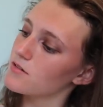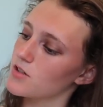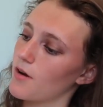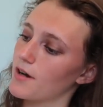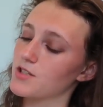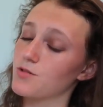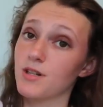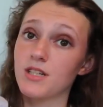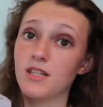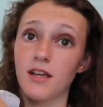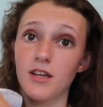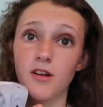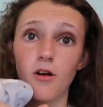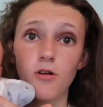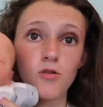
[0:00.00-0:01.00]
So I just wanted to
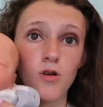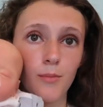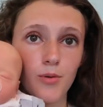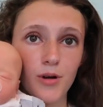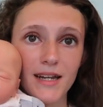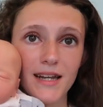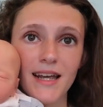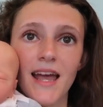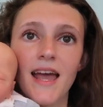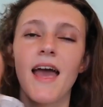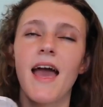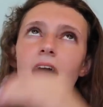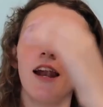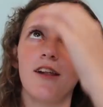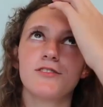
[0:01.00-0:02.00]
let you know who I'm bringing. And
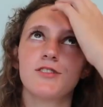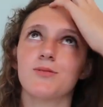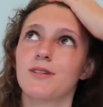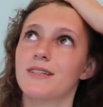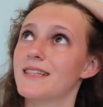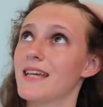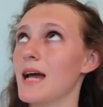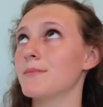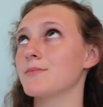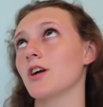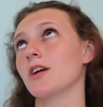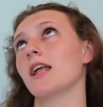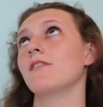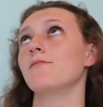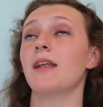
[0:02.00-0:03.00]
I also just want to say I'm
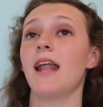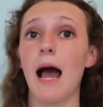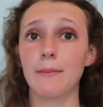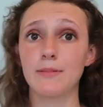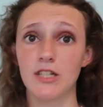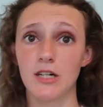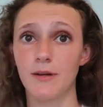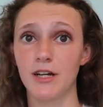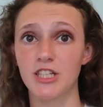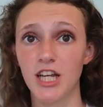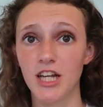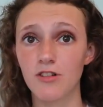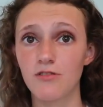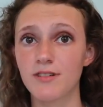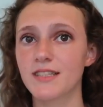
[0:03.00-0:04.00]
sorry that I've been absent on my
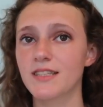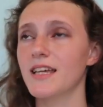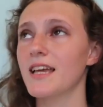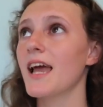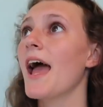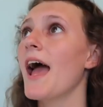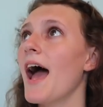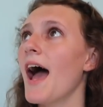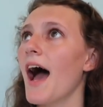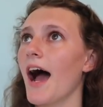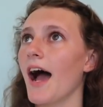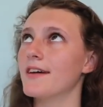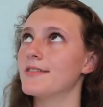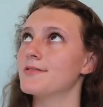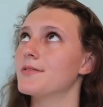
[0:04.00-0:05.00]
channel recently.
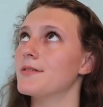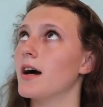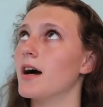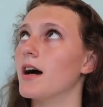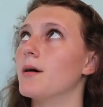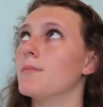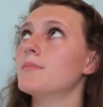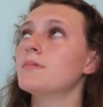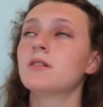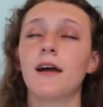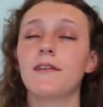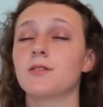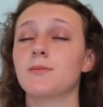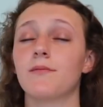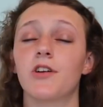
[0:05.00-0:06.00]
I've, um,
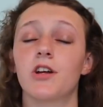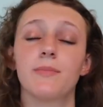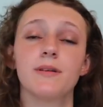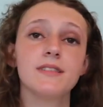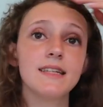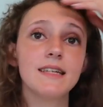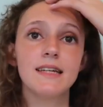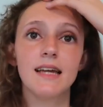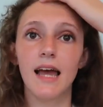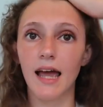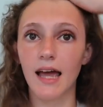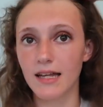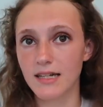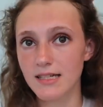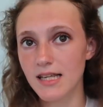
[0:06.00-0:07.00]
I've just been very busy
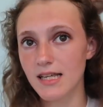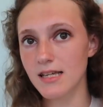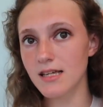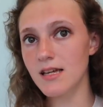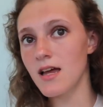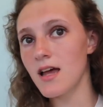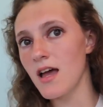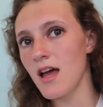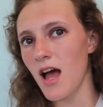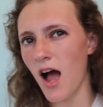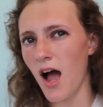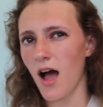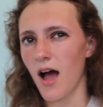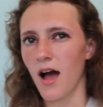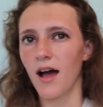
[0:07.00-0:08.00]
and
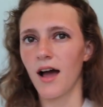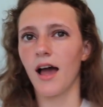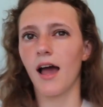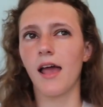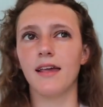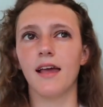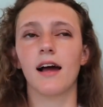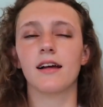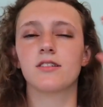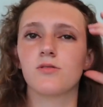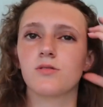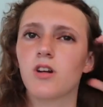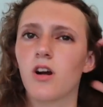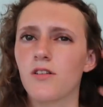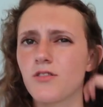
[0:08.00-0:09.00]
yeah,
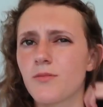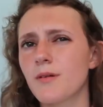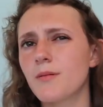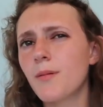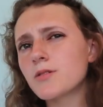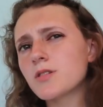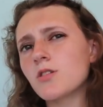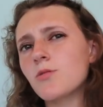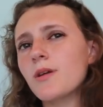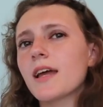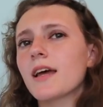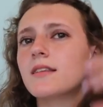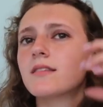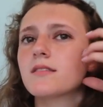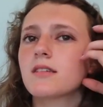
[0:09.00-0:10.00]
so it's hard for me to post on the
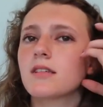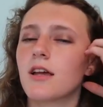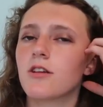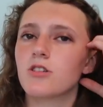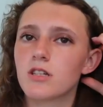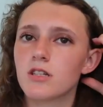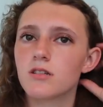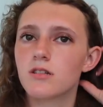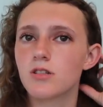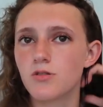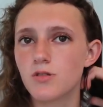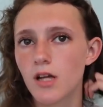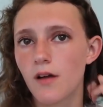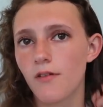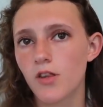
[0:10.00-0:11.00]
weekends because I usually
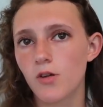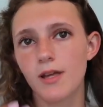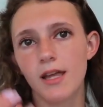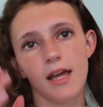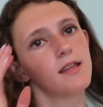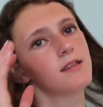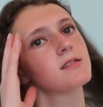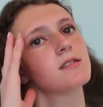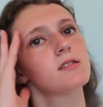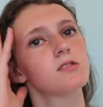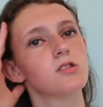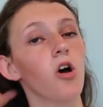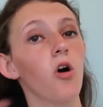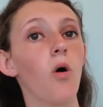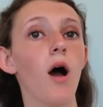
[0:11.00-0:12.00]
do stuff on the weekends.
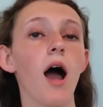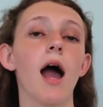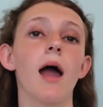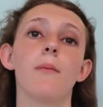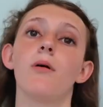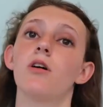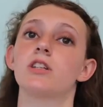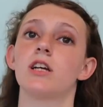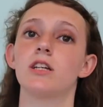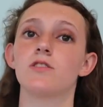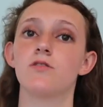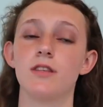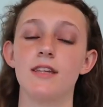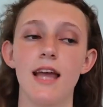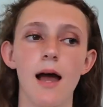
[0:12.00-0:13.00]
So I apologize
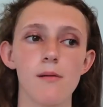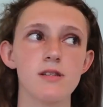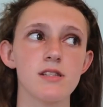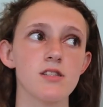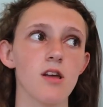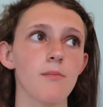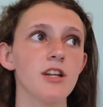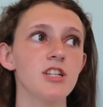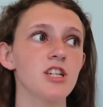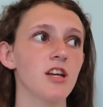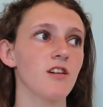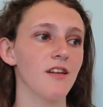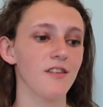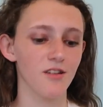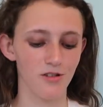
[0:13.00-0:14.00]
for the absence on my
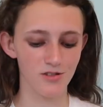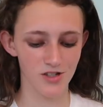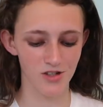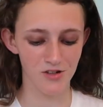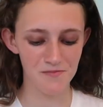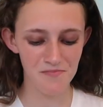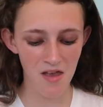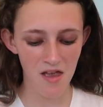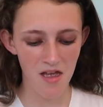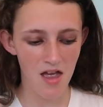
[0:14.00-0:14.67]
channel and then also